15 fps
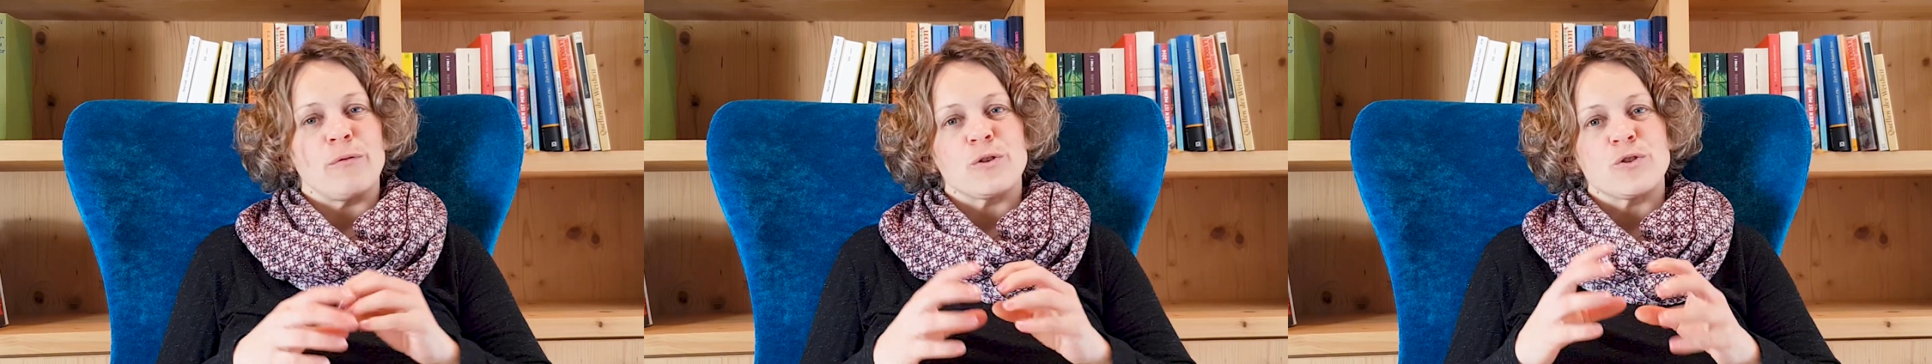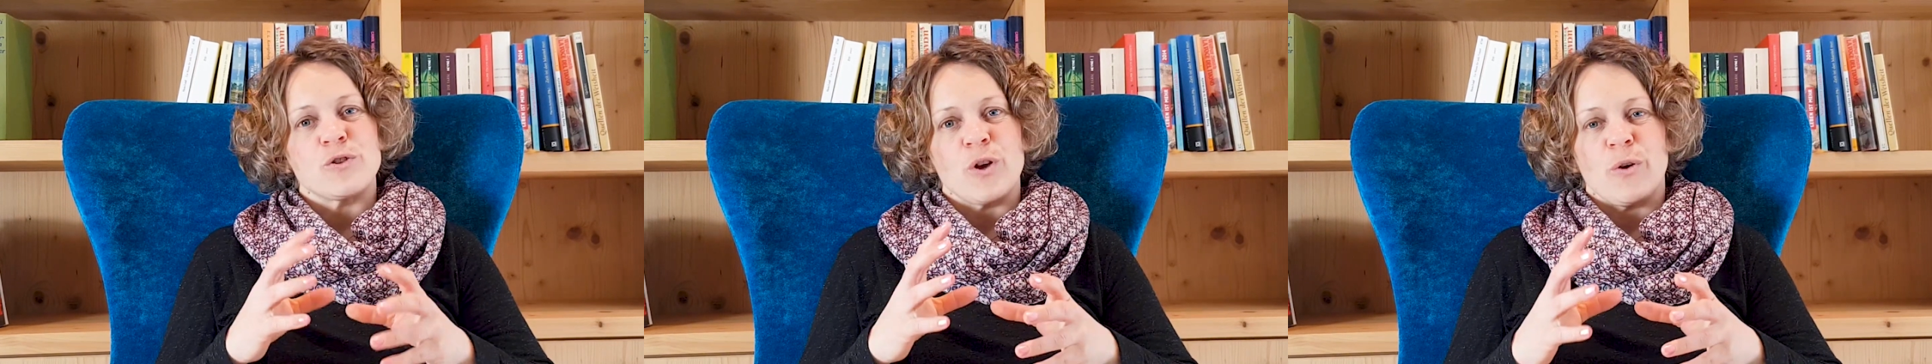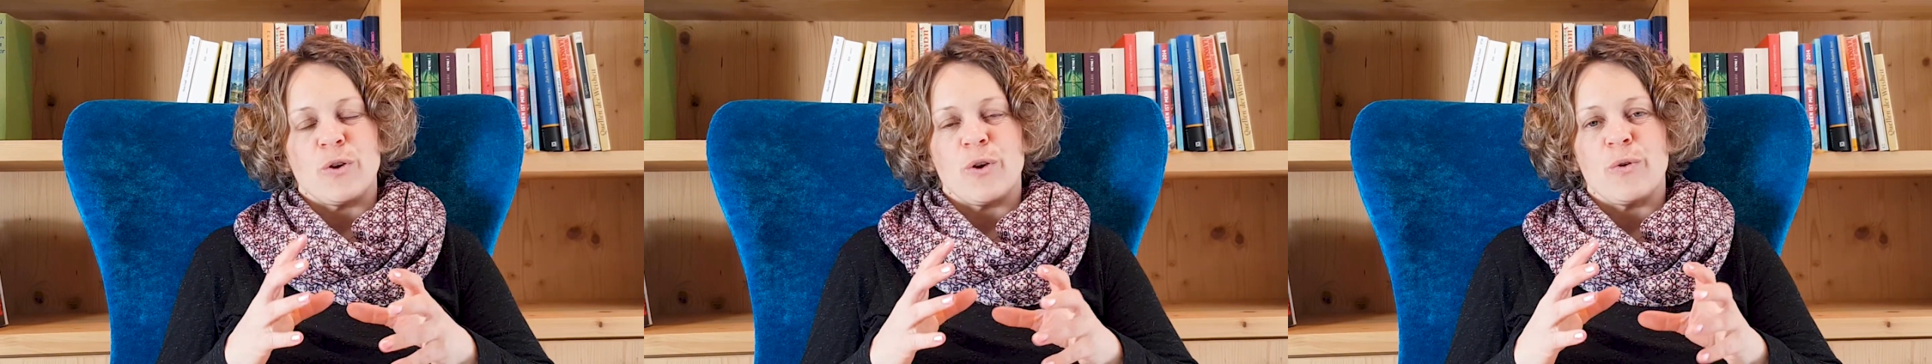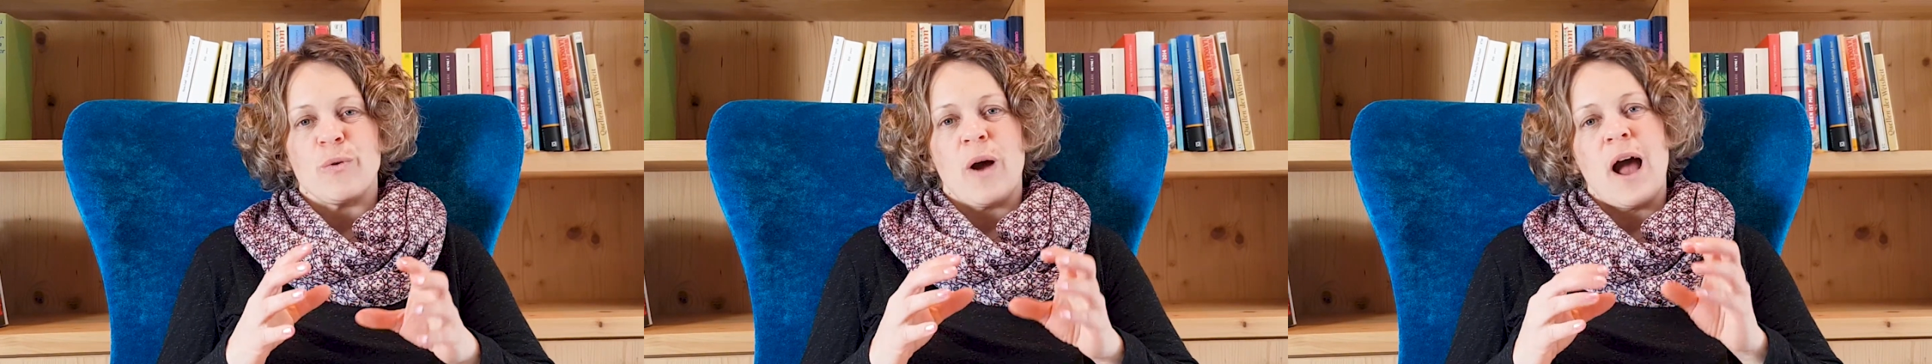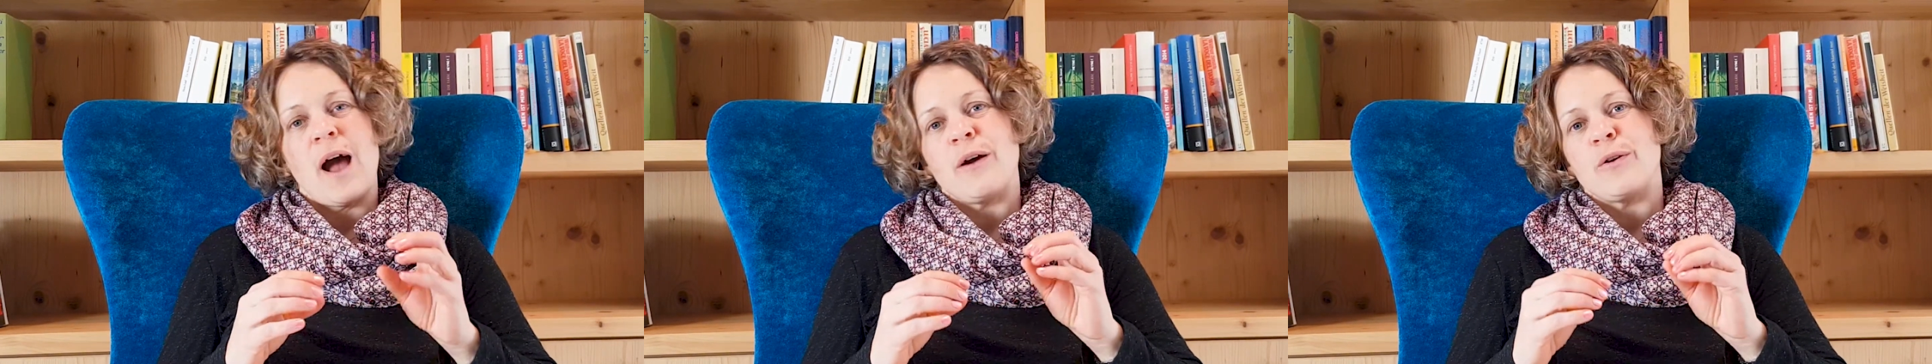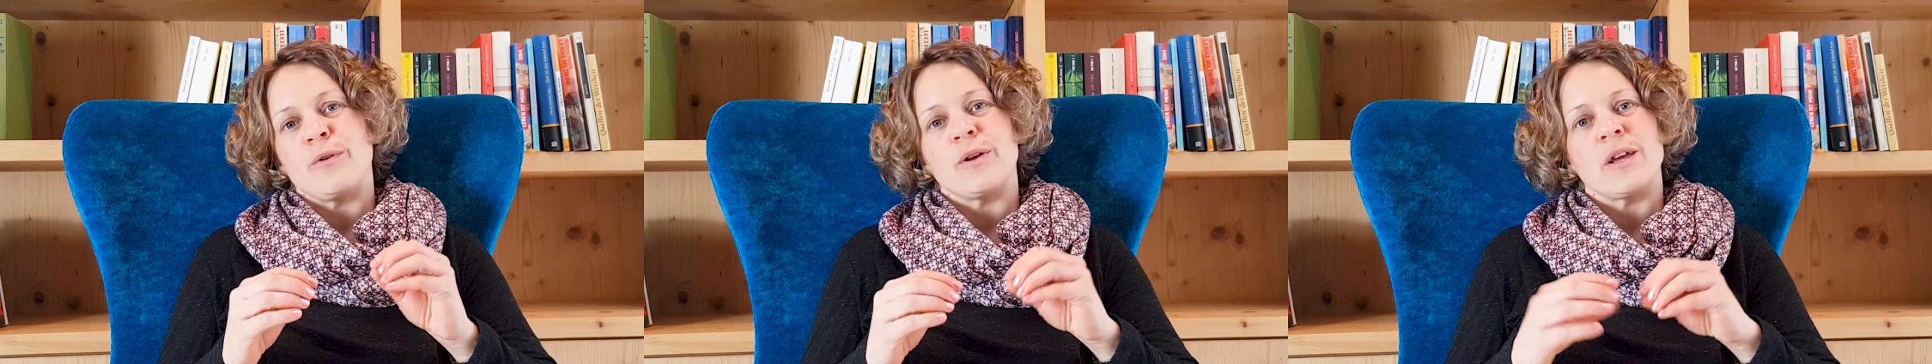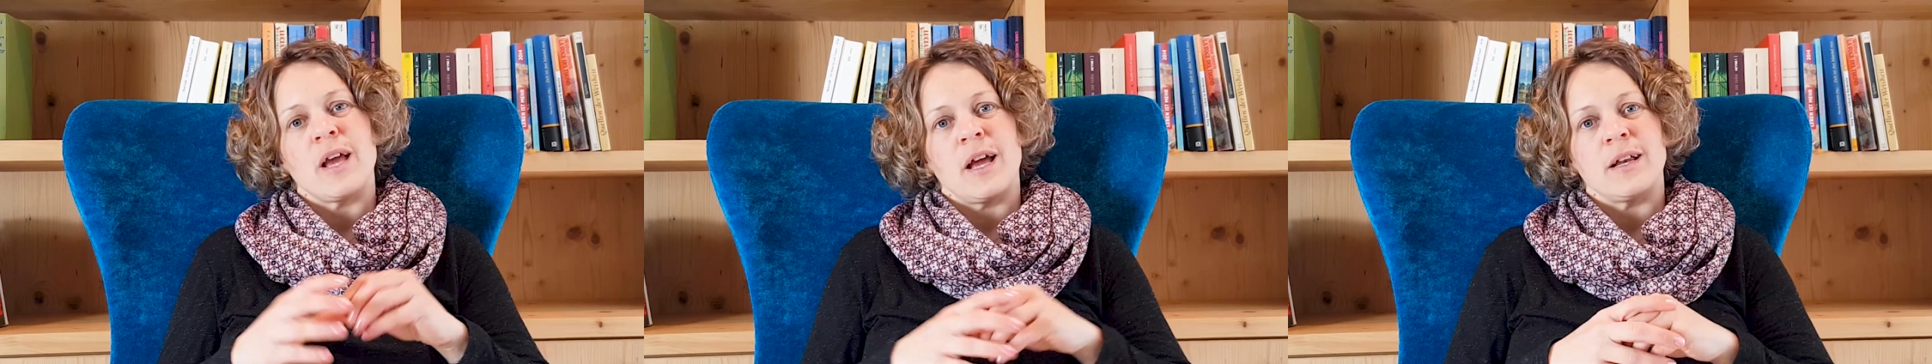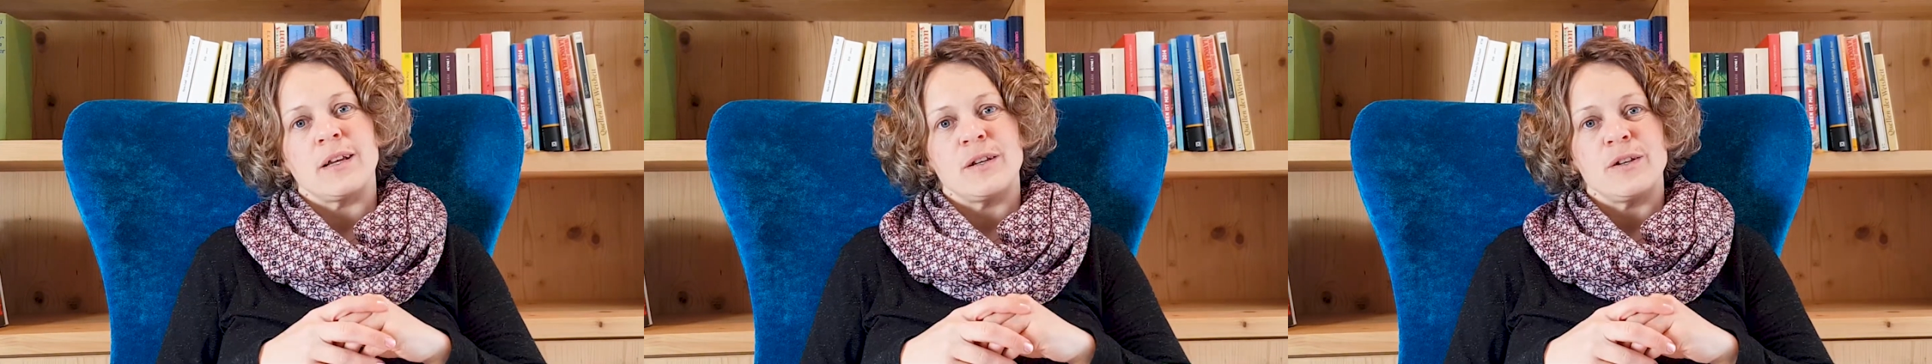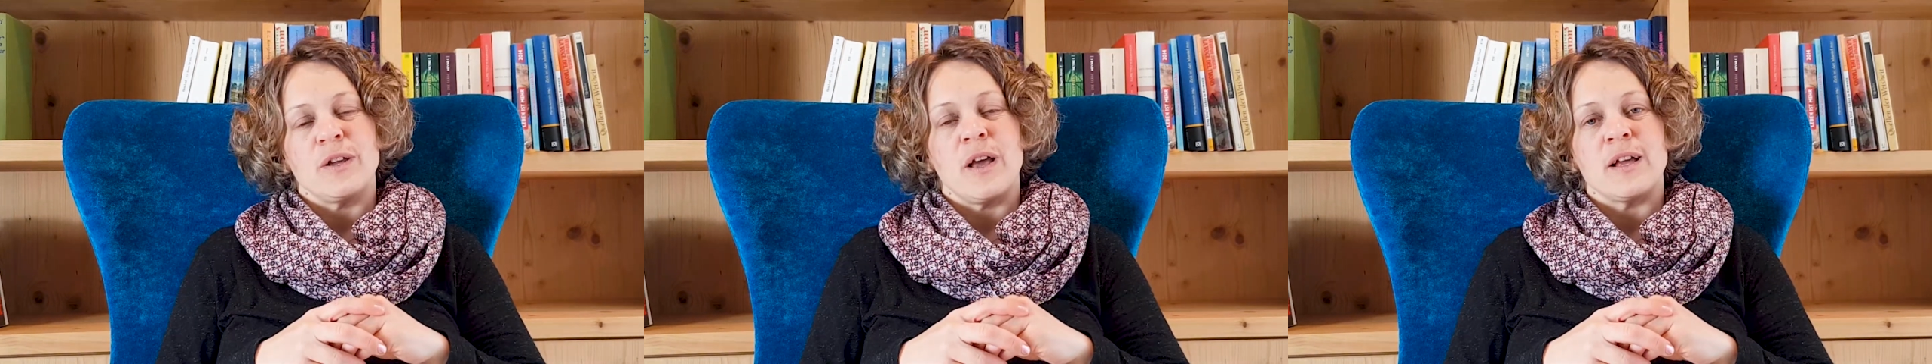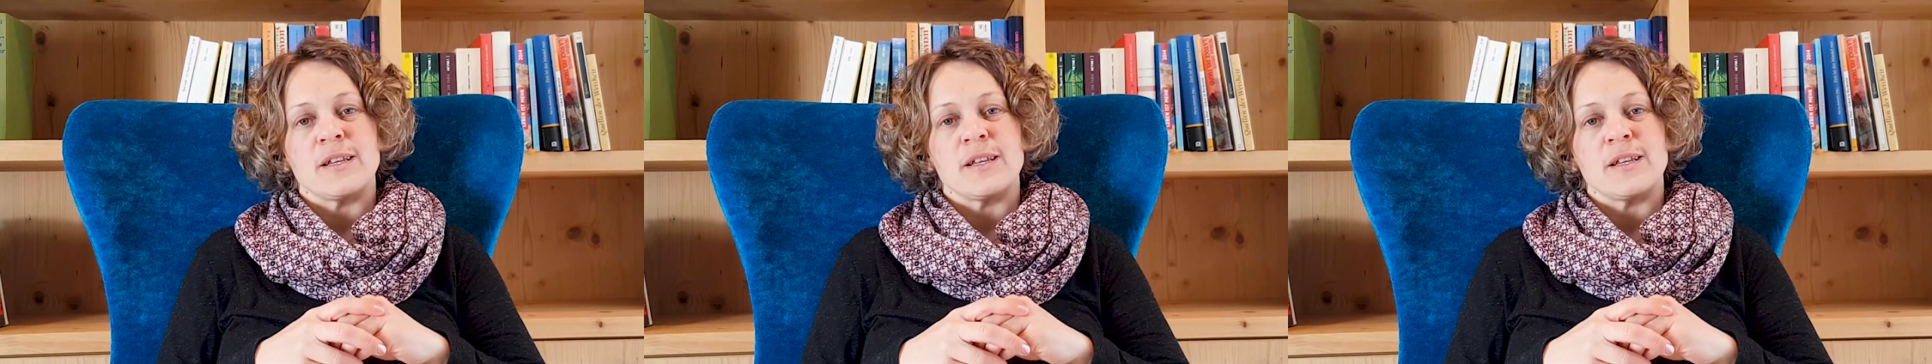show you how you can